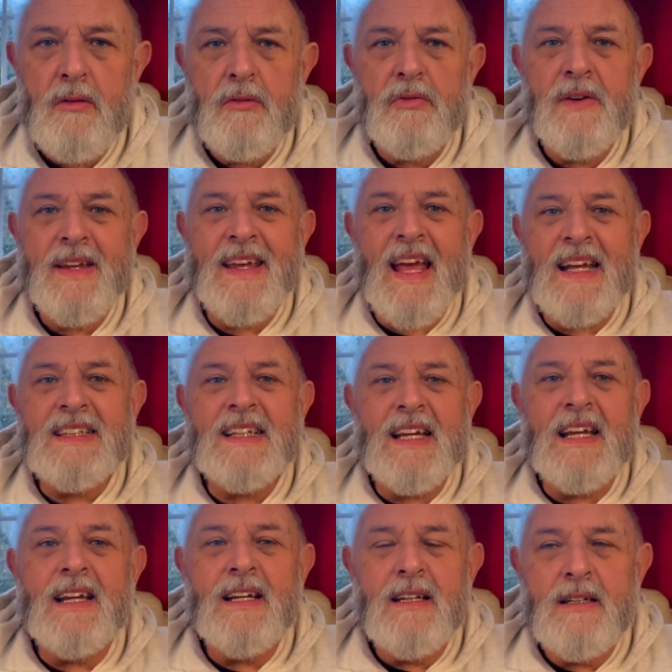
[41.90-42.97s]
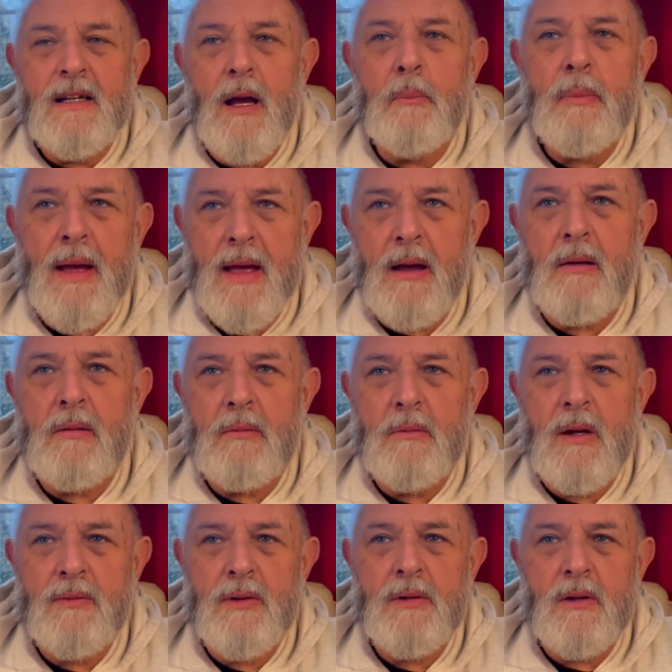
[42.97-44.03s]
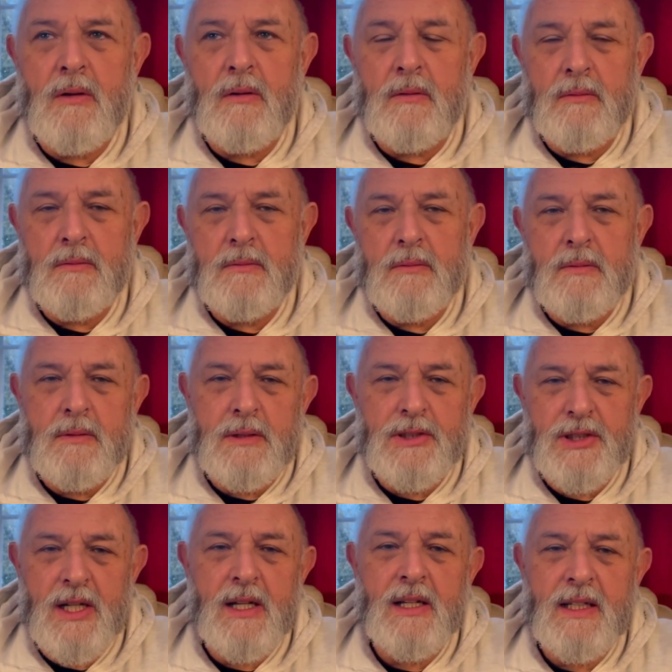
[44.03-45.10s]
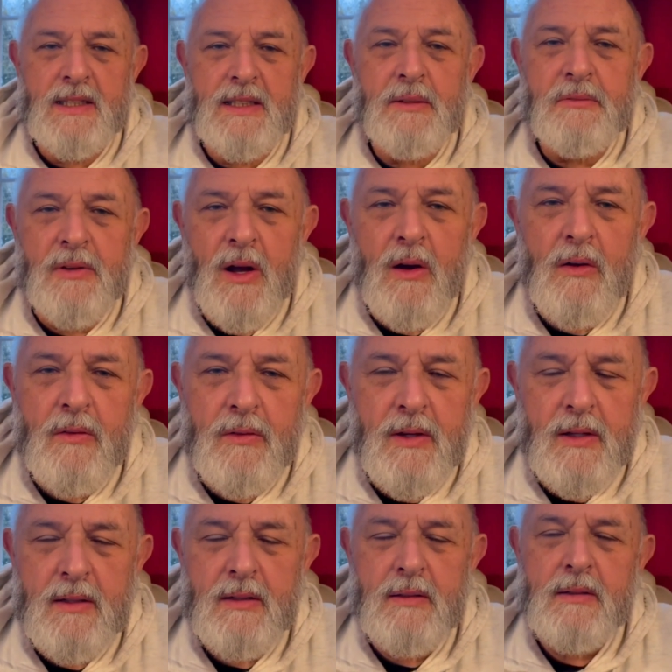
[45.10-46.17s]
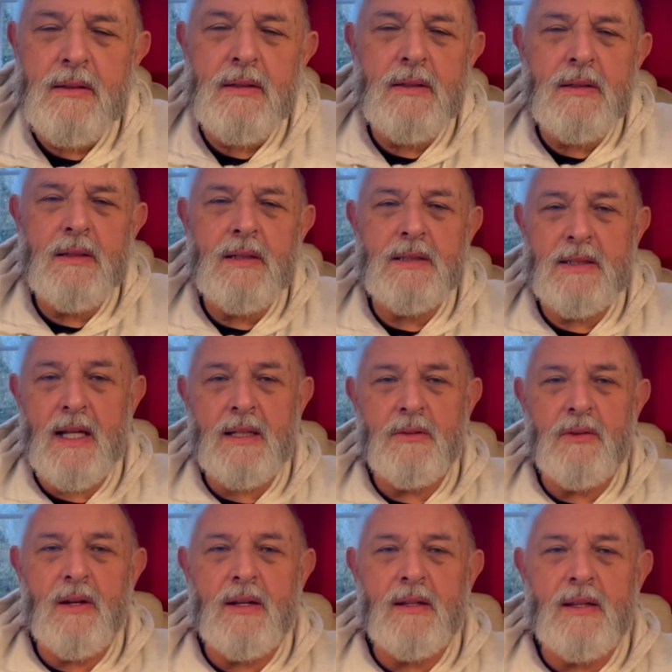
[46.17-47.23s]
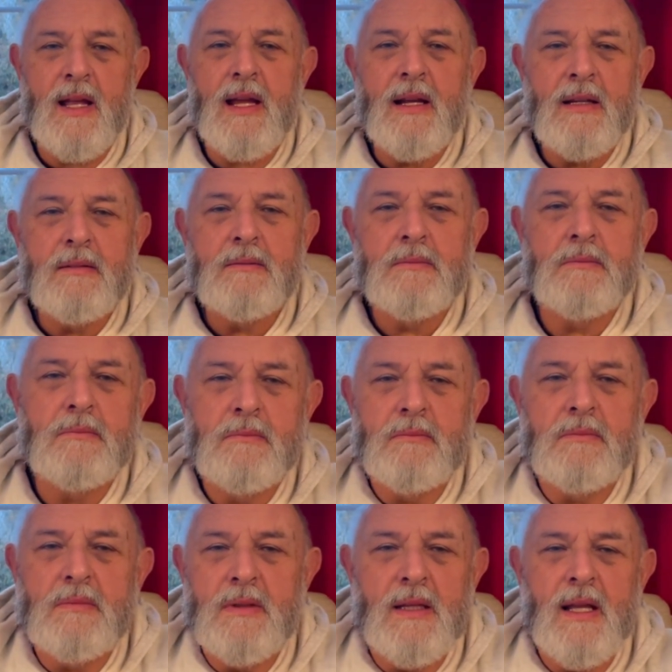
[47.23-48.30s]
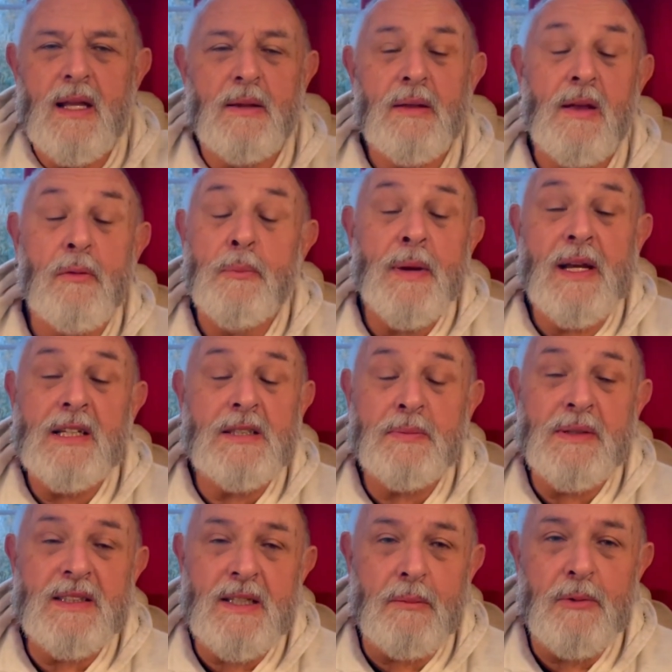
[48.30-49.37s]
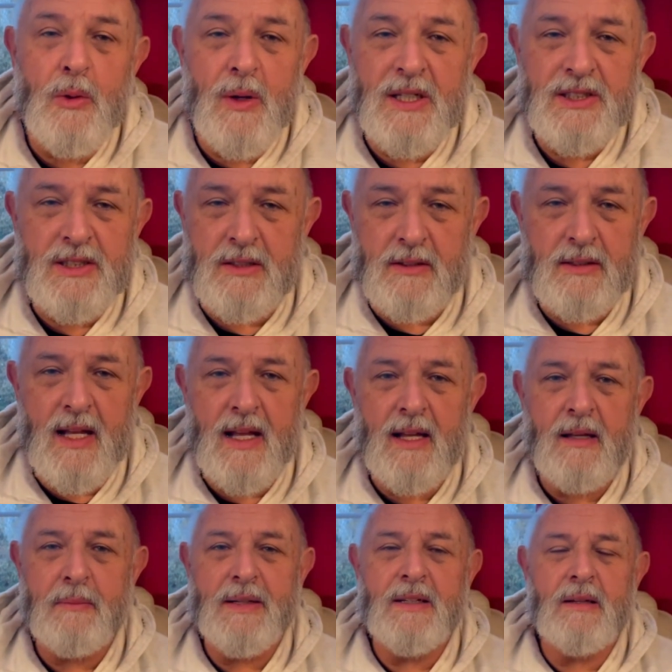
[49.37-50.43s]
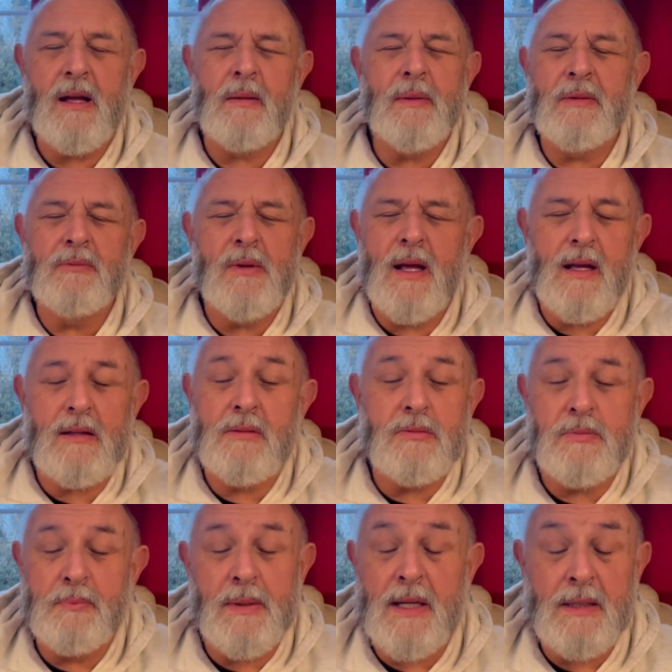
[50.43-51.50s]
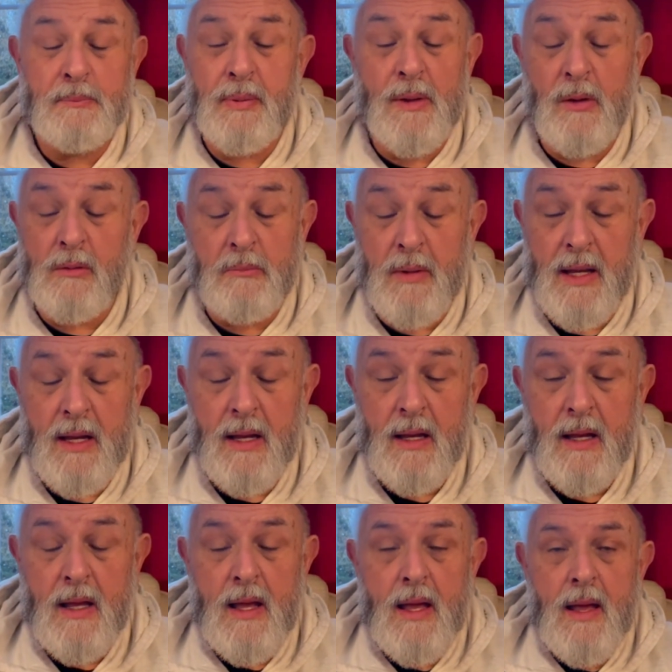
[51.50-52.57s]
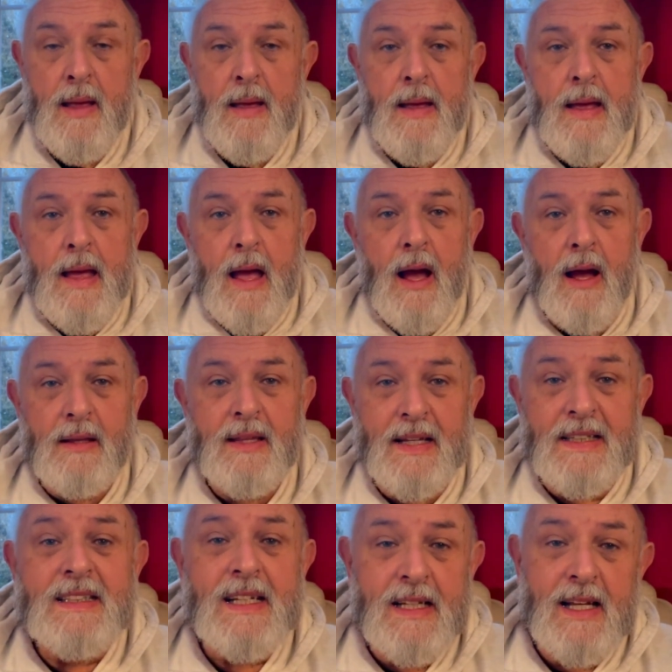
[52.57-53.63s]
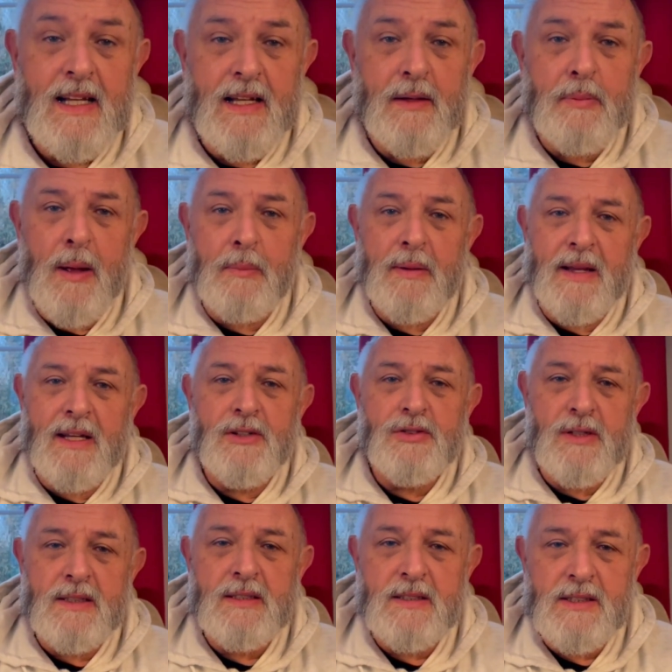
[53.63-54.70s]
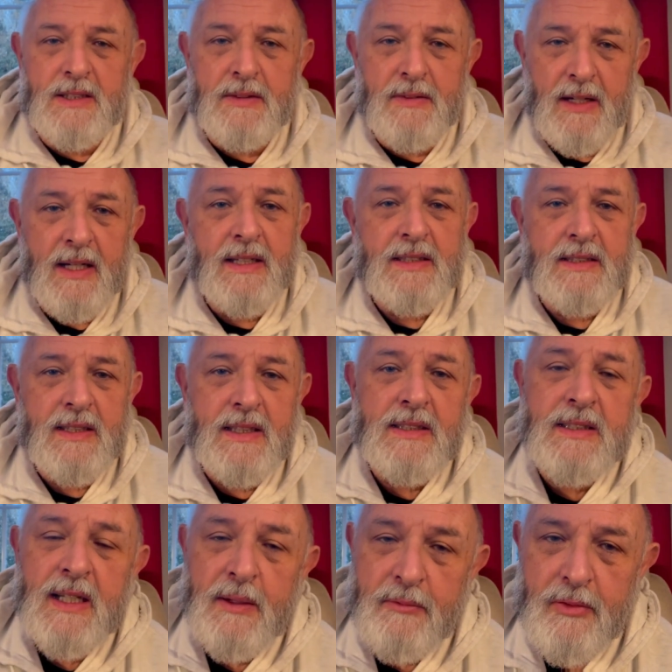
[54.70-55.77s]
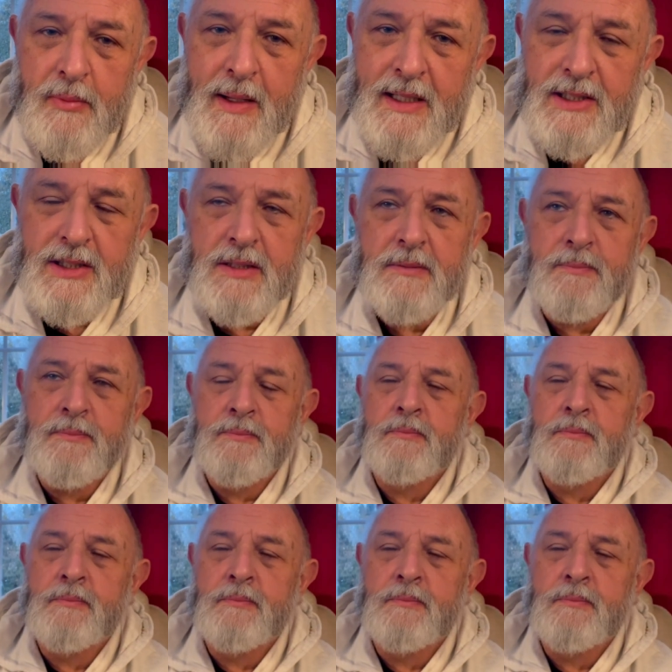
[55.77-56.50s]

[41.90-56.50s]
Forgetting about whether or not the journalist involved has done the right thing. There appears to be some question on that. I mean, it's beyond me. I think it's clearly in the public interest that she released this information.